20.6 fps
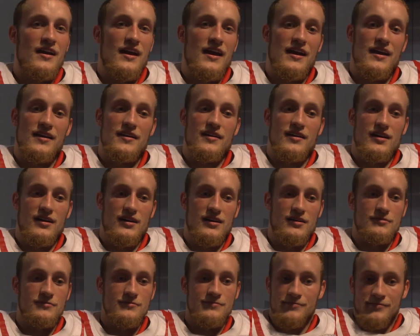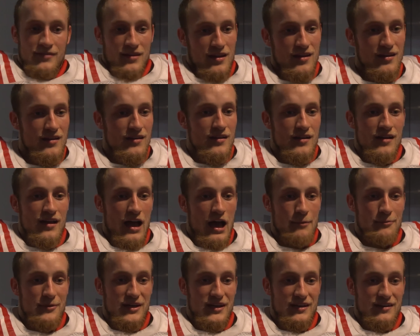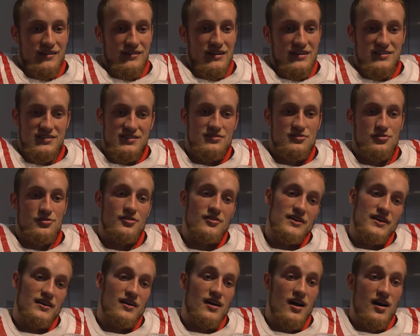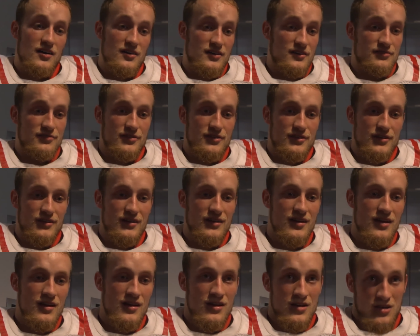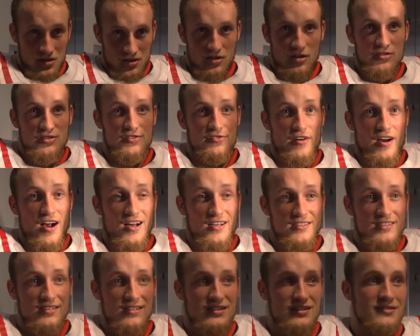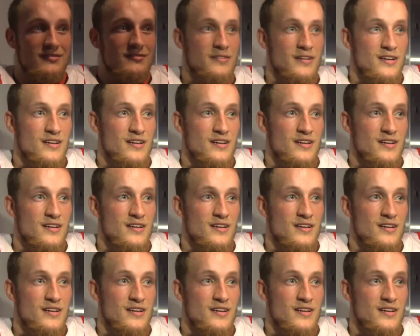And I mean, it's truly an honor for Coach Frost to